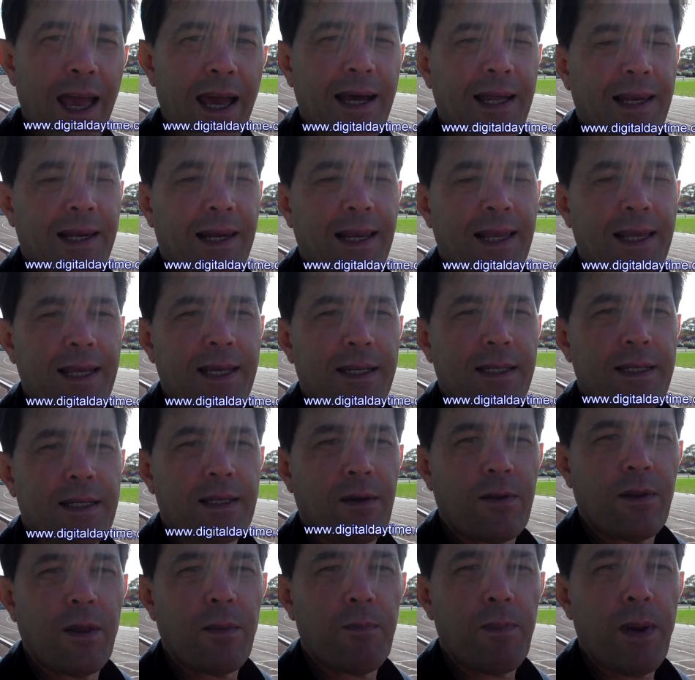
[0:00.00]
outlet
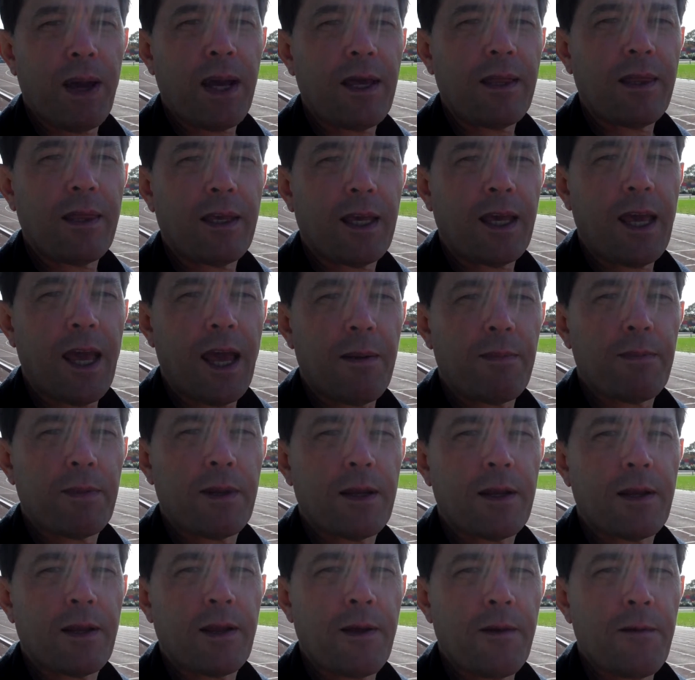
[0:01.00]
on the back of the
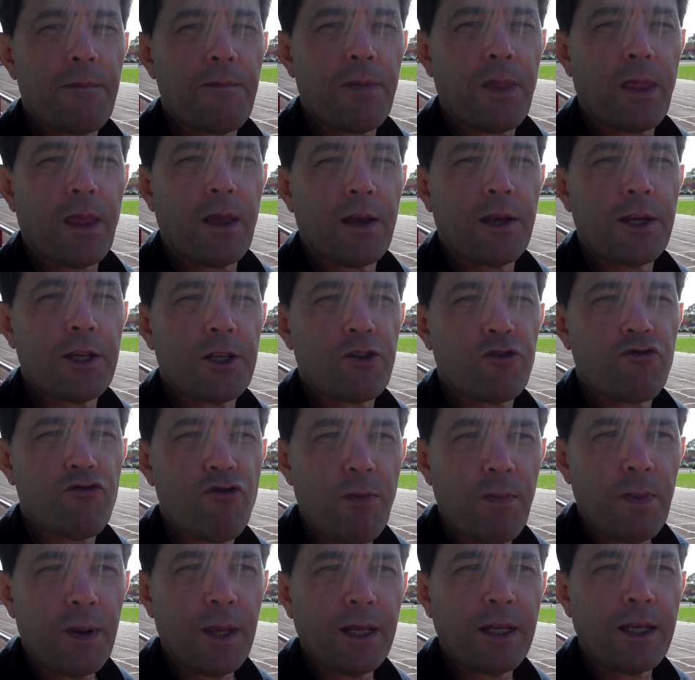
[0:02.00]
cabinet is
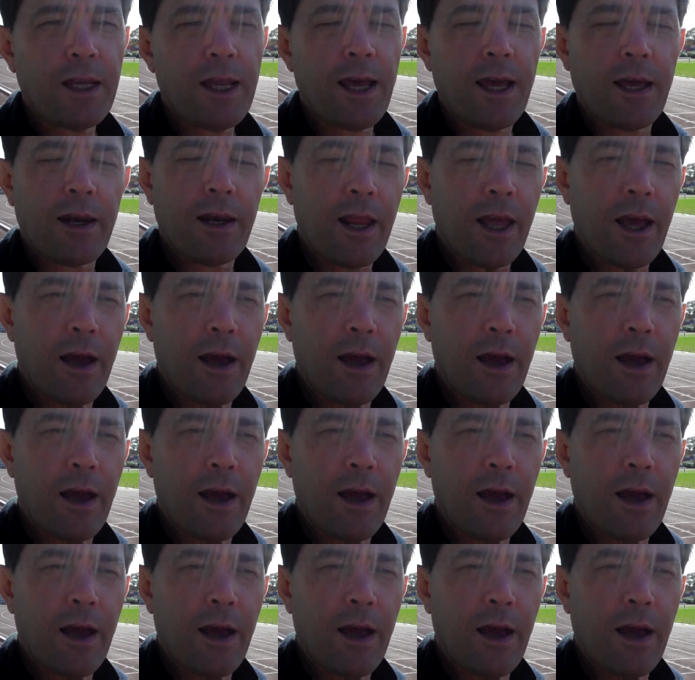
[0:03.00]
dribbling down.